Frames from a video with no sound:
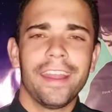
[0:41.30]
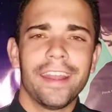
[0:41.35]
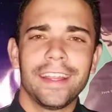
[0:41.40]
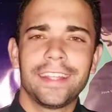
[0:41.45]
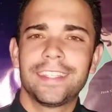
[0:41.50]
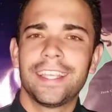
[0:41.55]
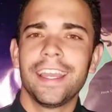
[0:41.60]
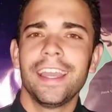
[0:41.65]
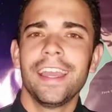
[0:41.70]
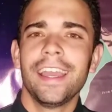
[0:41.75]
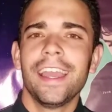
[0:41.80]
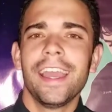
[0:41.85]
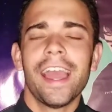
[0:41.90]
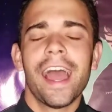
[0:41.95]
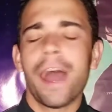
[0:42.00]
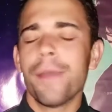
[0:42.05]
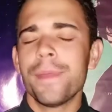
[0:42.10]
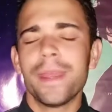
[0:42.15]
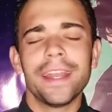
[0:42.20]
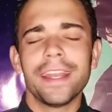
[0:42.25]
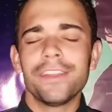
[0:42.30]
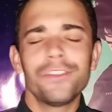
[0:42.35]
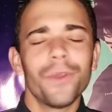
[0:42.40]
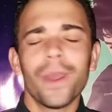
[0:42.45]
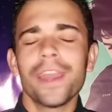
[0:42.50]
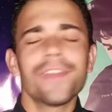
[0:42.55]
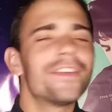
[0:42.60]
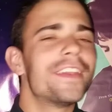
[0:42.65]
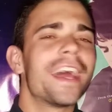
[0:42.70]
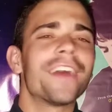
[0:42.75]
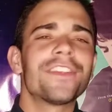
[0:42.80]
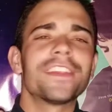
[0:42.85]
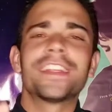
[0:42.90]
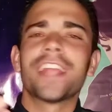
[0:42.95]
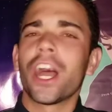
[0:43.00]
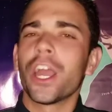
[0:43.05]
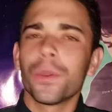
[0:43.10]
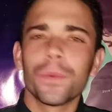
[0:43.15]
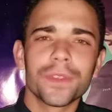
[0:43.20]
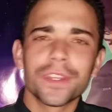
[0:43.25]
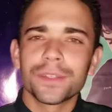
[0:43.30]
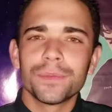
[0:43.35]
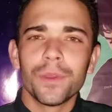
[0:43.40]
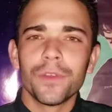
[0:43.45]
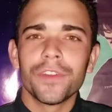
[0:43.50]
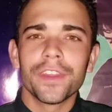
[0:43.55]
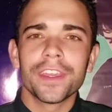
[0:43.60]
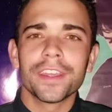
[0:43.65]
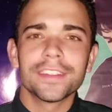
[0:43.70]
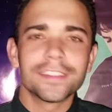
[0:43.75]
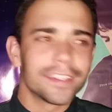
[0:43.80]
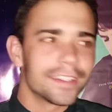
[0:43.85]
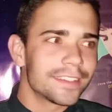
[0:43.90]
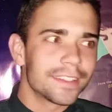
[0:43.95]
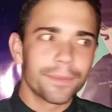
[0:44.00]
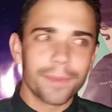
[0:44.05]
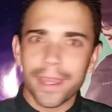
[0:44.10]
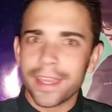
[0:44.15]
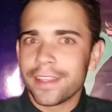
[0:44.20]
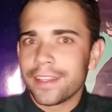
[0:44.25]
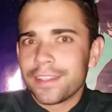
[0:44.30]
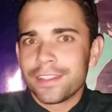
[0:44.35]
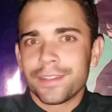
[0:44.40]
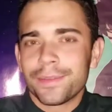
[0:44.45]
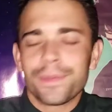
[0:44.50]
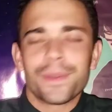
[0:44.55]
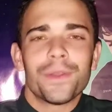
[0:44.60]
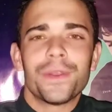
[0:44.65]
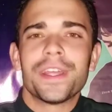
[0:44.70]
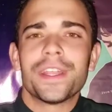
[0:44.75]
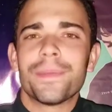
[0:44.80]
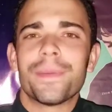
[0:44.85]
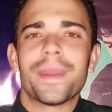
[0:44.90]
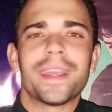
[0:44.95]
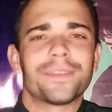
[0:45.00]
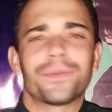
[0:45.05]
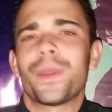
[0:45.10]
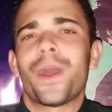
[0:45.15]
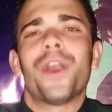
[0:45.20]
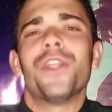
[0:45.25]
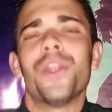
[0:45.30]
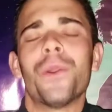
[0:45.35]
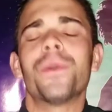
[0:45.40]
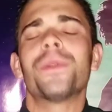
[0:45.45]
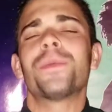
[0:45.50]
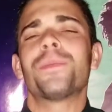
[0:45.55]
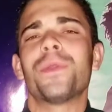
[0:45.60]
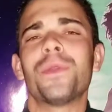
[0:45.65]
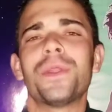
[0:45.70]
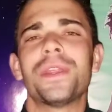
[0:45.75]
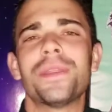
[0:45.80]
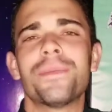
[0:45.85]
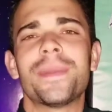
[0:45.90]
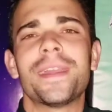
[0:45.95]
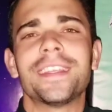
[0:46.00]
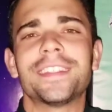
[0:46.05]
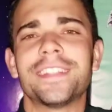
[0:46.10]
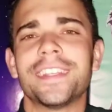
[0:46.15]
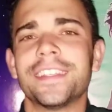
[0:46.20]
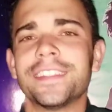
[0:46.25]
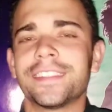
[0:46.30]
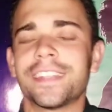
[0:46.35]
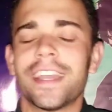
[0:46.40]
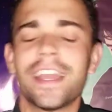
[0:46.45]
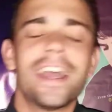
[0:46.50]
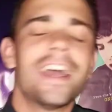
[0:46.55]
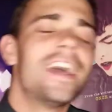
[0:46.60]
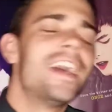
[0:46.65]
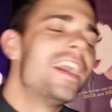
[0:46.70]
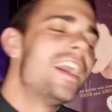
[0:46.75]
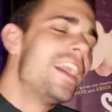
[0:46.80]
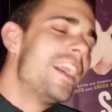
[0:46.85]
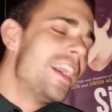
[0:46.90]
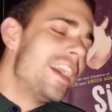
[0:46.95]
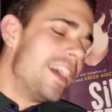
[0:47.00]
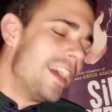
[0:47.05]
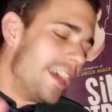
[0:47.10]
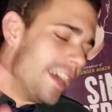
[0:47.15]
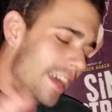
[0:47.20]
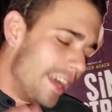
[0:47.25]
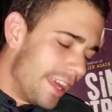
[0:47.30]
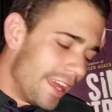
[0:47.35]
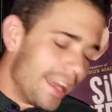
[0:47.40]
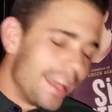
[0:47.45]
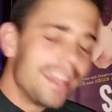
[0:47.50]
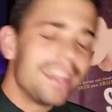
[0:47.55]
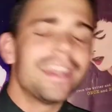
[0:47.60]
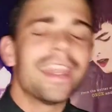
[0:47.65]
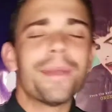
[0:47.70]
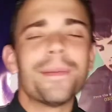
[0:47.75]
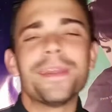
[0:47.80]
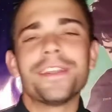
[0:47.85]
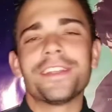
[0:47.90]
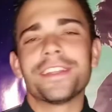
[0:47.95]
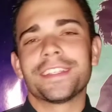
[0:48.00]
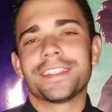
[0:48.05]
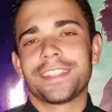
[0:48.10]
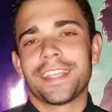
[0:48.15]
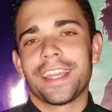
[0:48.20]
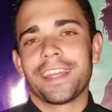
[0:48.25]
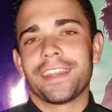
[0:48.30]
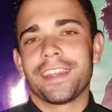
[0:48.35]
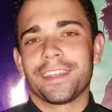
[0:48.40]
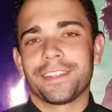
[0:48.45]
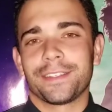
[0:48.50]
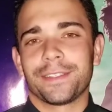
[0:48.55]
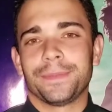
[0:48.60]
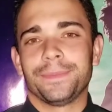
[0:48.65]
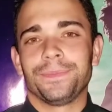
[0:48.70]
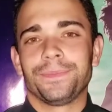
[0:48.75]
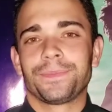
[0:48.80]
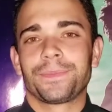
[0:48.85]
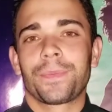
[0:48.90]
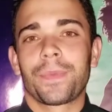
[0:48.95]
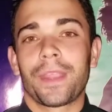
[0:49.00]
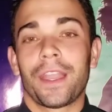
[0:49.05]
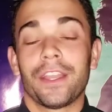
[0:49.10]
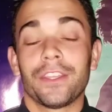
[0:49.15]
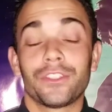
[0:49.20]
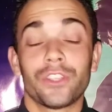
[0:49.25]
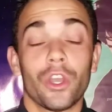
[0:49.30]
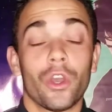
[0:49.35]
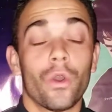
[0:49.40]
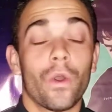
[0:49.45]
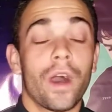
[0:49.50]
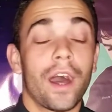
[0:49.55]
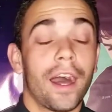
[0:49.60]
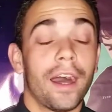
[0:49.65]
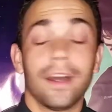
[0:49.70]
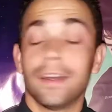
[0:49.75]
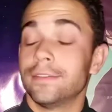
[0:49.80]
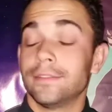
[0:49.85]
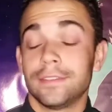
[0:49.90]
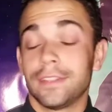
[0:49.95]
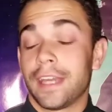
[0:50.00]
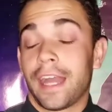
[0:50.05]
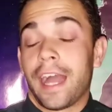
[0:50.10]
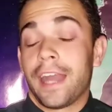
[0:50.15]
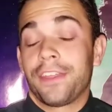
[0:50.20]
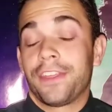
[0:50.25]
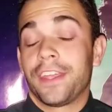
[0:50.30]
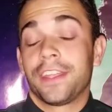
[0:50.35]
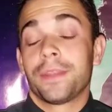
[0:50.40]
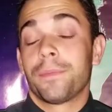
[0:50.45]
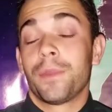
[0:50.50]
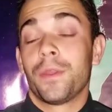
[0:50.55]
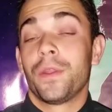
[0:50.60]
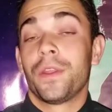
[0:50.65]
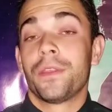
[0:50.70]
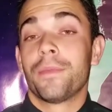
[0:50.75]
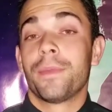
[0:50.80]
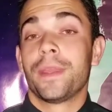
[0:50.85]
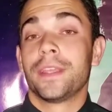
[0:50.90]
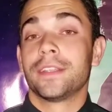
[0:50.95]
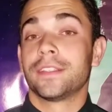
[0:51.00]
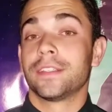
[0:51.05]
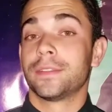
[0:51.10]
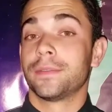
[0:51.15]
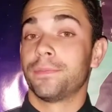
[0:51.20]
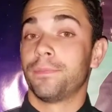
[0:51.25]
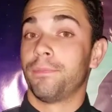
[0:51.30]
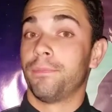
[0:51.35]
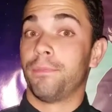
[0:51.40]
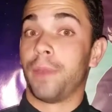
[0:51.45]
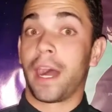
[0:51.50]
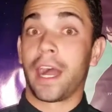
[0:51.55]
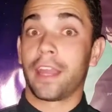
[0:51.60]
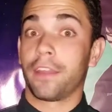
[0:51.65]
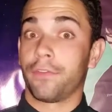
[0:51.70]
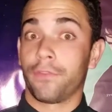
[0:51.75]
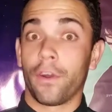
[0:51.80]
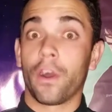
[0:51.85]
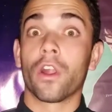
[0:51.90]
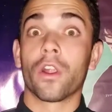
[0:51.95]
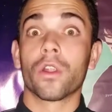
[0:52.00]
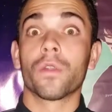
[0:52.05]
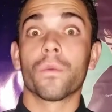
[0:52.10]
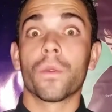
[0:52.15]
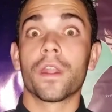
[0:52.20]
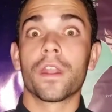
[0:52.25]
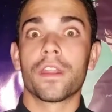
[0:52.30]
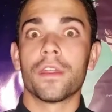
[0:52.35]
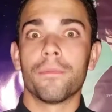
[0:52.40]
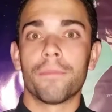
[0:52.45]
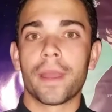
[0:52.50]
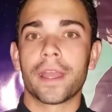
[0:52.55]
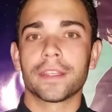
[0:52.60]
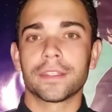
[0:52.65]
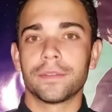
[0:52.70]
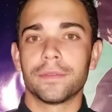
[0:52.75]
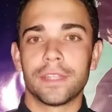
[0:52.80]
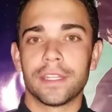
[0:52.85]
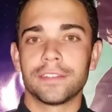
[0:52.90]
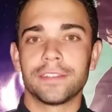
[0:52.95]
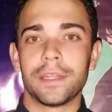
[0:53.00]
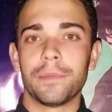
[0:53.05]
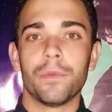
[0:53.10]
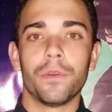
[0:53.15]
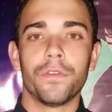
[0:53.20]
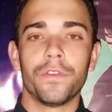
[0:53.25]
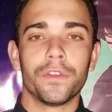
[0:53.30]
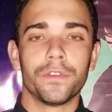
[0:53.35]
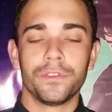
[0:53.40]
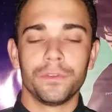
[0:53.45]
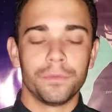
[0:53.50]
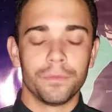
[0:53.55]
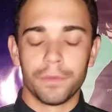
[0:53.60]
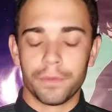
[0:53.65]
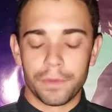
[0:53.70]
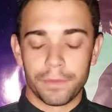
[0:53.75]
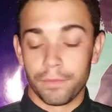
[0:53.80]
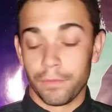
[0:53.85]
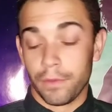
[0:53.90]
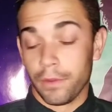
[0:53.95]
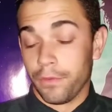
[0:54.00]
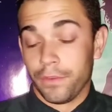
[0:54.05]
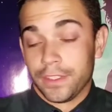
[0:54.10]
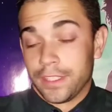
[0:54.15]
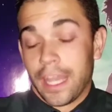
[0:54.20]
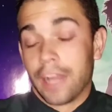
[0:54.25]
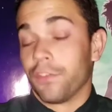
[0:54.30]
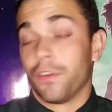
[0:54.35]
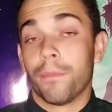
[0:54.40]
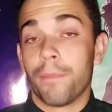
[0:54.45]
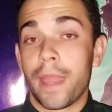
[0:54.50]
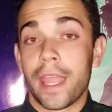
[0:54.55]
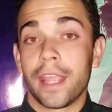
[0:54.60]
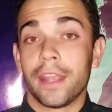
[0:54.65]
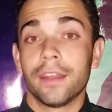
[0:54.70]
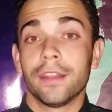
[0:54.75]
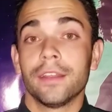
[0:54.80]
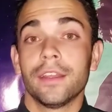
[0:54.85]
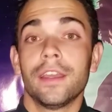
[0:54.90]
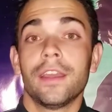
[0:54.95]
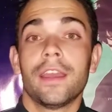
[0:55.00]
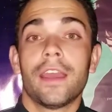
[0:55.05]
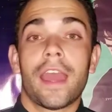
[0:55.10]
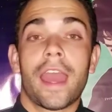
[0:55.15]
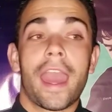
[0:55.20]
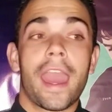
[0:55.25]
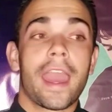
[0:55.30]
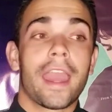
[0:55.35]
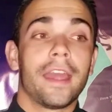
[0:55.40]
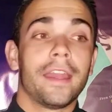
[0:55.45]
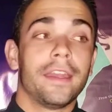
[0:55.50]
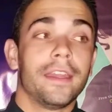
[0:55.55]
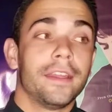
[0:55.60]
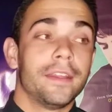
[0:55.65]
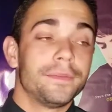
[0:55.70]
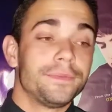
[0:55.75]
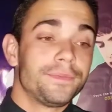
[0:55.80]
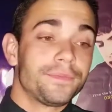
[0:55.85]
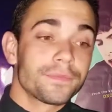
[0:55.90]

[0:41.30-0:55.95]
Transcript: And it's, I mean, do I even have to tell you what this movie is? It's the, Beast, it's the Beauty and the Beast. We all know what the Beauty and the Beast is. Let me just say this. So I think The Beauty and the Beast is by far one of the best Disney movie movies ever made, and